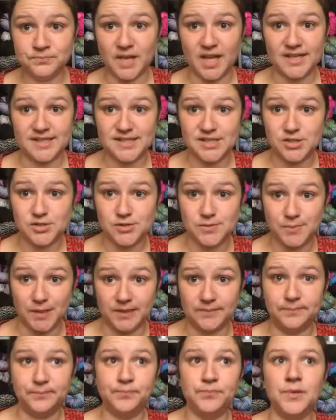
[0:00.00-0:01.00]
excuse
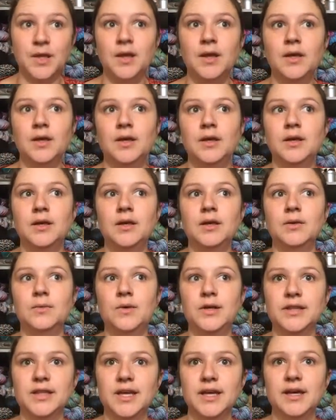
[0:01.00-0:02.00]
me,
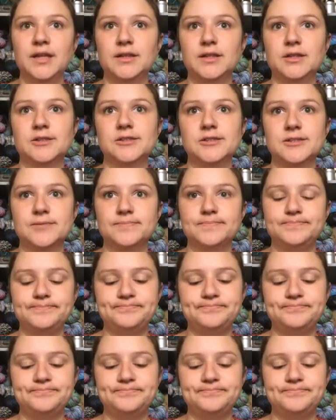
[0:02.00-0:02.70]
one thing I learned,